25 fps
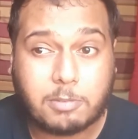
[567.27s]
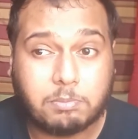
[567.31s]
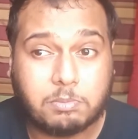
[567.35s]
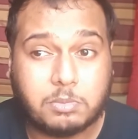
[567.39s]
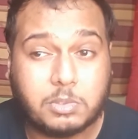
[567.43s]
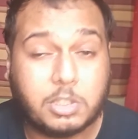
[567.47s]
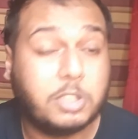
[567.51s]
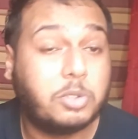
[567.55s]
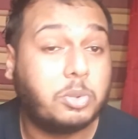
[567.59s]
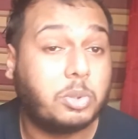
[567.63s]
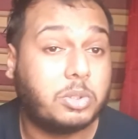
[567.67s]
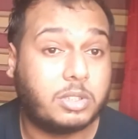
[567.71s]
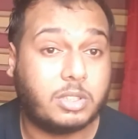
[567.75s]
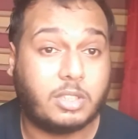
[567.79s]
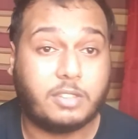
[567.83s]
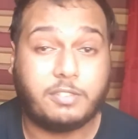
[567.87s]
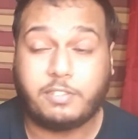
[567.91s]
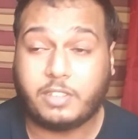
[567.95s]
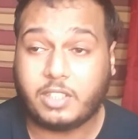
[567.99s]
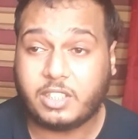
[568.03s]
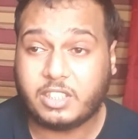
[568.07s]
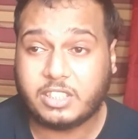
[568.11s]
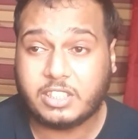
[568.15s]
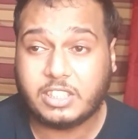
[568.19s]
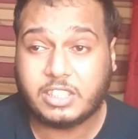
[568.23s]
This was a
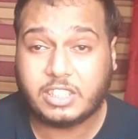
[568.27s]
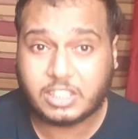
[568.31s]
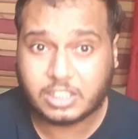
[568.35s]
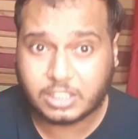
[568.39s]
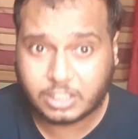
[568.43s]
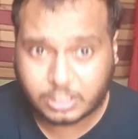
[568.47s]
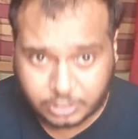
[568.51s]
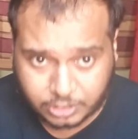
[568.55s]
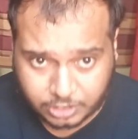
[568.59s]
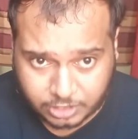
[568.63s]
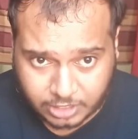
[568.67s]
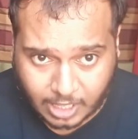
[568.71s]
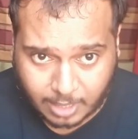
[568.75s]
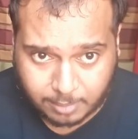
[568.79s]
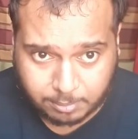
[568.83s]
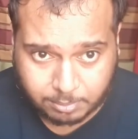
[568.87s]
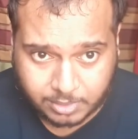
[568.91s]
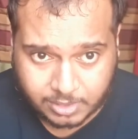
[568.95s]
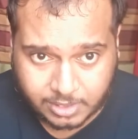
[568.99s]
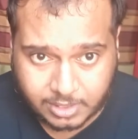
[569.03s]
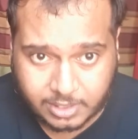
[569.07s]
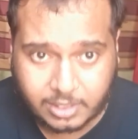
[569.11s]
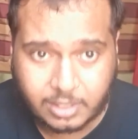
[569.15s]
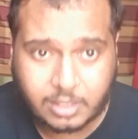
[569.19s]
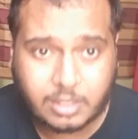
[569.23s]
very good
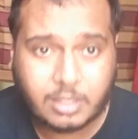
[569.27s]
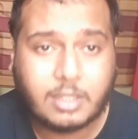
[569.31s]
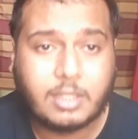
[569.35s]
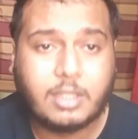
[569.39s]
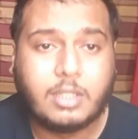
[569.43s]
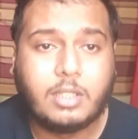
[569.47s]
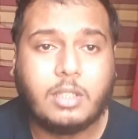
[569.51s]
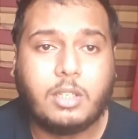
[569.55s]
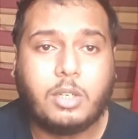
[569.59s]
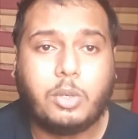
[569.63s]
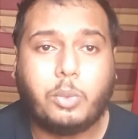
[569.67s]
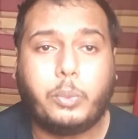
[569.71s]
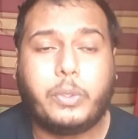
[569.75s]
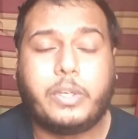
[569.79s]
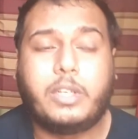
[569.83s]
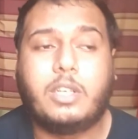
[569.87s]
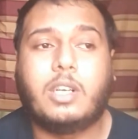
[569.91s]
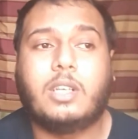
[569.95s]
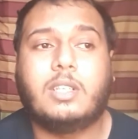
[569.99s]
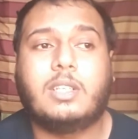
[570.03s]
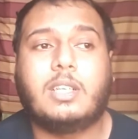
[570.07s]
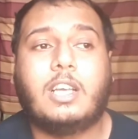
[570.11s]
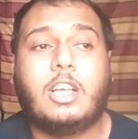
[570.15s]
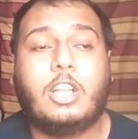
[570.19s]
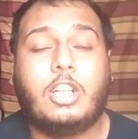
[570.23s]
chapter. We
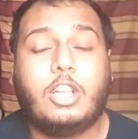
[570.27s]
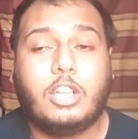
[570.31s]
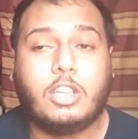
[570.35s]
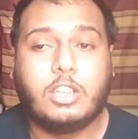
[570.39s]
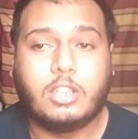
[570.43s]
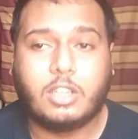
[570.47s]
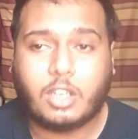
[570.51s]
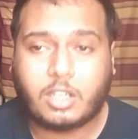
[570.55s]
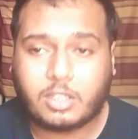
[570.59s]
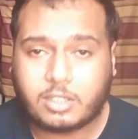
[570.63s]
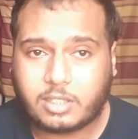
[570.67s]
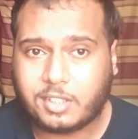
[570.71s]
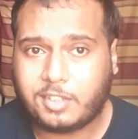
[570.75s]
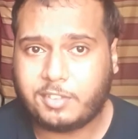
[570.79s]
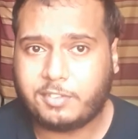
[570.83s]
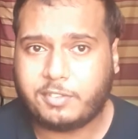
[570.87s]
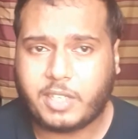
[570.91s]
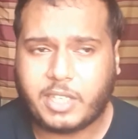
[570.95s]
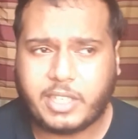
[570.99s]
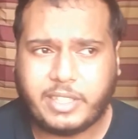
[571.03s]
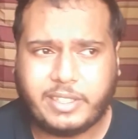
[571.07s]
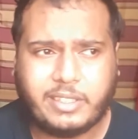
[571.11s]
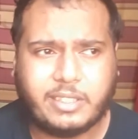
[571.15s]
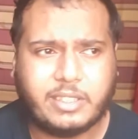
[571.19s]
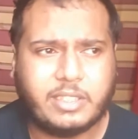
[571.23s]
got a lot of
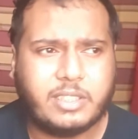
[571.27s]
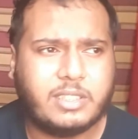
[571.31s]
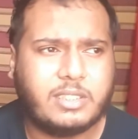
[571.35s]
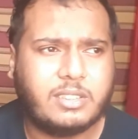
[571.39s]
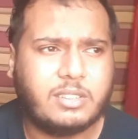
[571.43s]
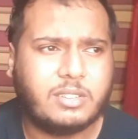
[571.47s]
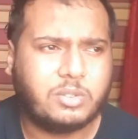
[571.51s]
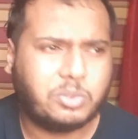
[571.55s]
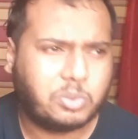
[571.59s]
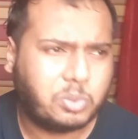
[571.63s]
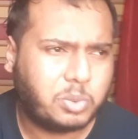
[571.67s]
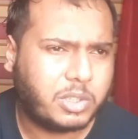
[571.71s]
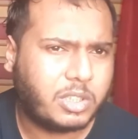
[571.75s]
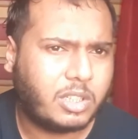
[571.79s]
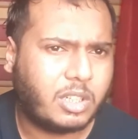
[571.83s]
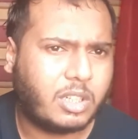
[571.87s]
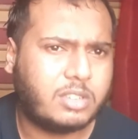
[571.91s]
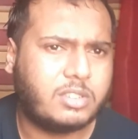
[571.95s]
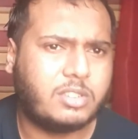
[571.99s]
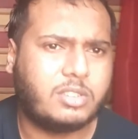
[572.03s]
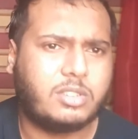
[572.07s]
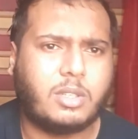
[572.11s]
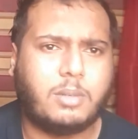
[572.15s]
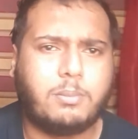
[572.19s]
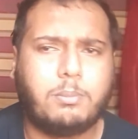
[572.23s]
fighting. We got
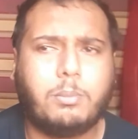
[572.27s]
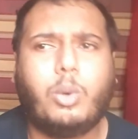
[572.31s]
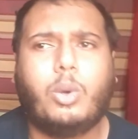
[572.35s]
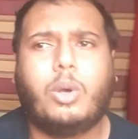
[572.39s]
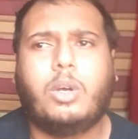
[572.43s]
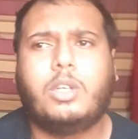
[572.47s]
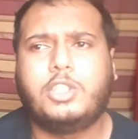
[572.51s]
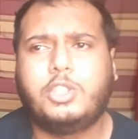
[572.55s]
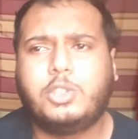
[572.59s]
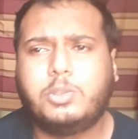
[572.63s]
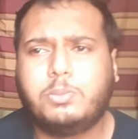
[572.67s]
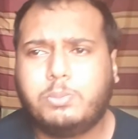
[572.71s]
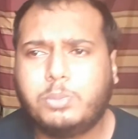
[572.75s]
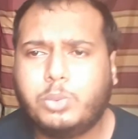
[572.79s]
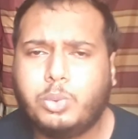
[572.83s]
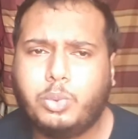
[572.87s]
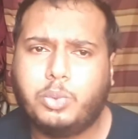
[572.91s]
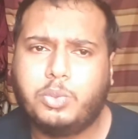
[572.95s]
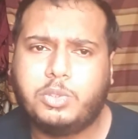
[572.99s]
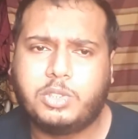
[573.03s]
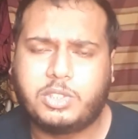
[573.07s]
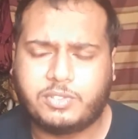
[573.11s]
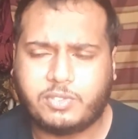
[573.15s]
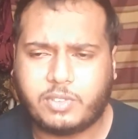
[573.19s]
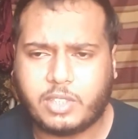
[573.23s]
some more new
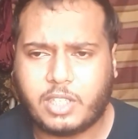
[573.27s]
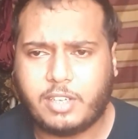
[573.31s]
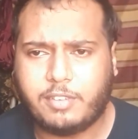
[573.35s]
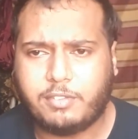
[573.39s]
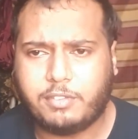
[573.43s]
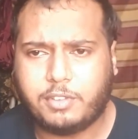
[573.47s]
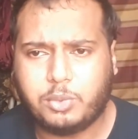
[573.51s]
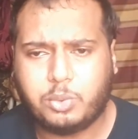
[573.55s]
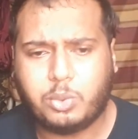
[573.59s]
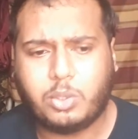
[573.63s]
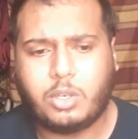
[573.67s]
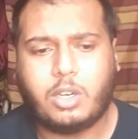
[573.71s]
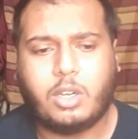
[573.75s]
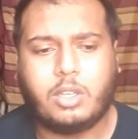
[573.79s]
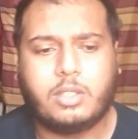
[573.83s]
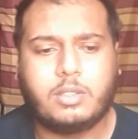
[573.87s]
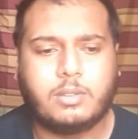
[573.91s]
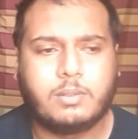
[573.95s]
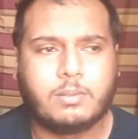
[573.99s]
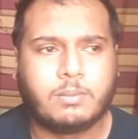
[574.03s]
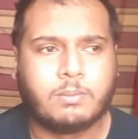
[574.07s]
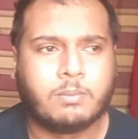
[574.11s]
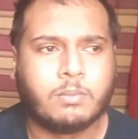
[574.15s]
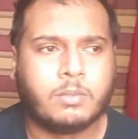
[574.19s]
moves for everyone.